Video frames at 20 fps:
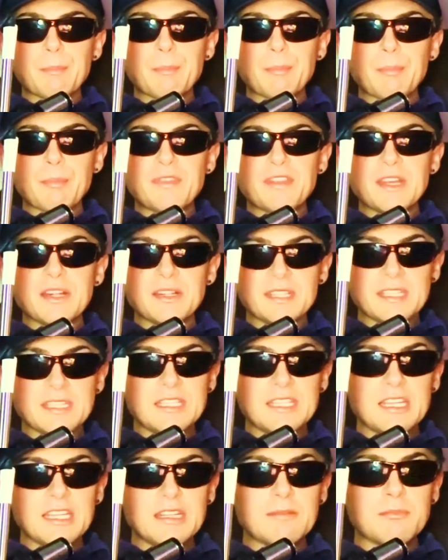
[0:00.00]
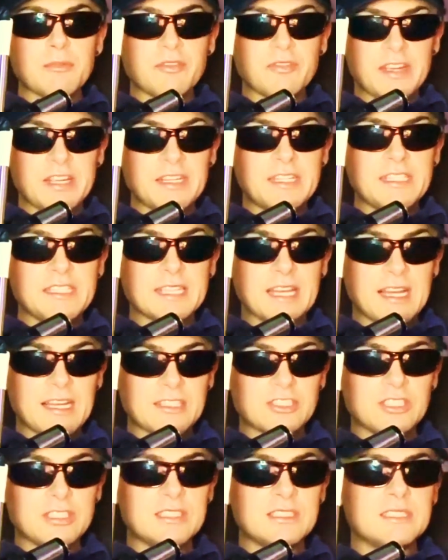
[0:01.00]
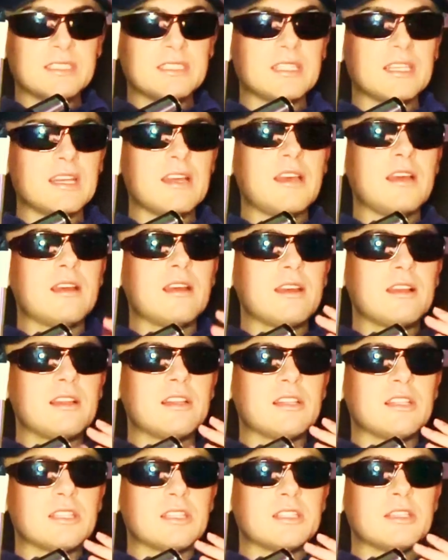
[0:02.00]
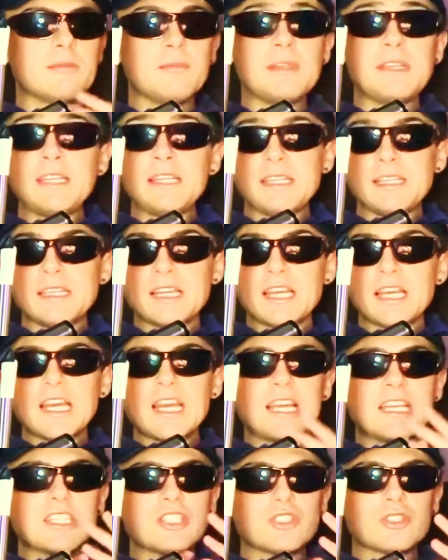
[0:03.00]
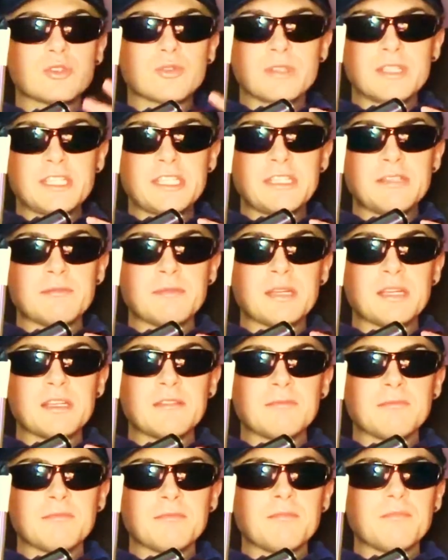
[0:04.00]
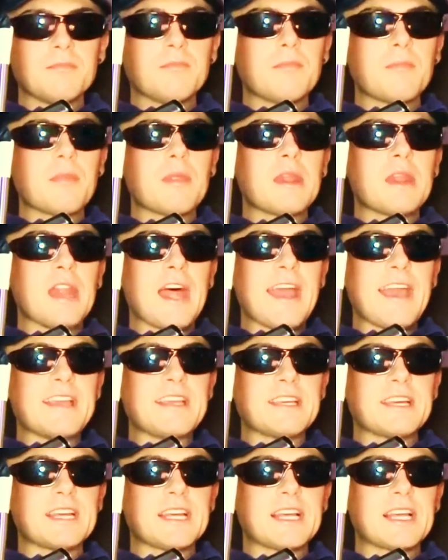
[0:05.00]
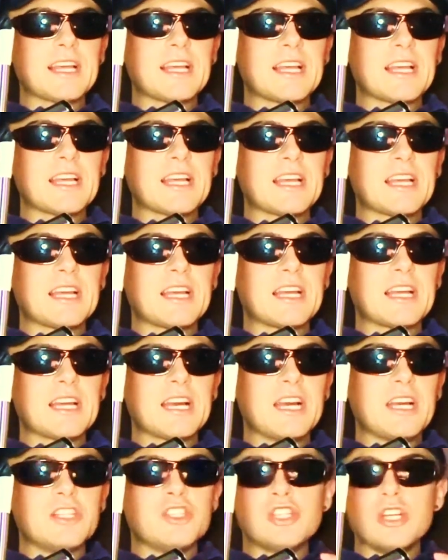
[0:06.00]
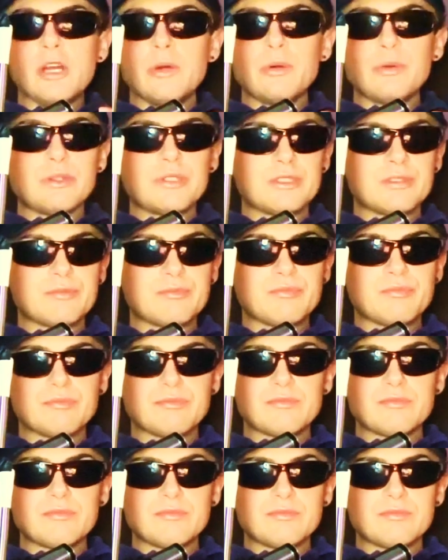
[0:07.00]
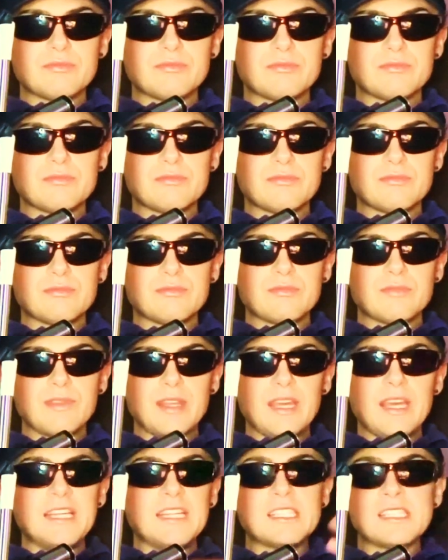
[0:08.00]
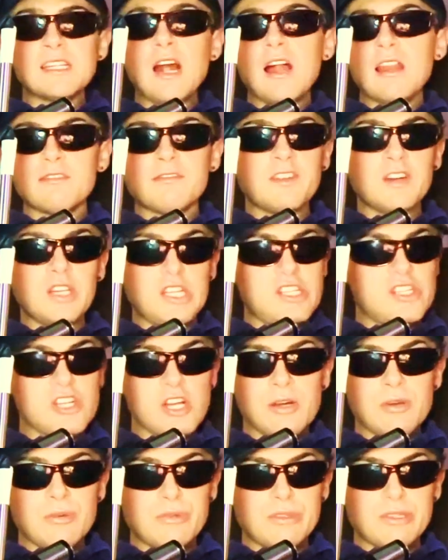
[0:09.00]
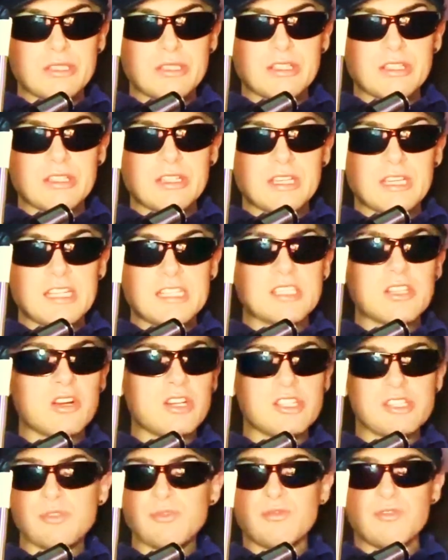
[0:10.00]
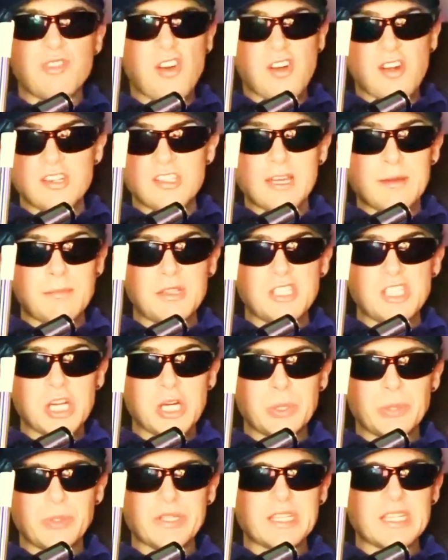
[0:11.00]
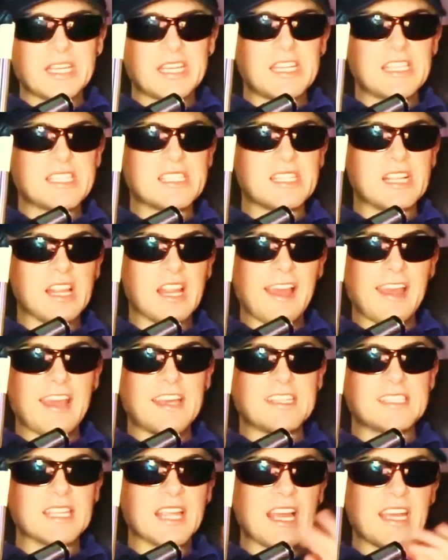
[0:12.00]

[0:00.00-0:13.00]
Dylan Mulvaney's actions to me scream like a joke, and it's not a funny joke, it's gone too far type of joke. It's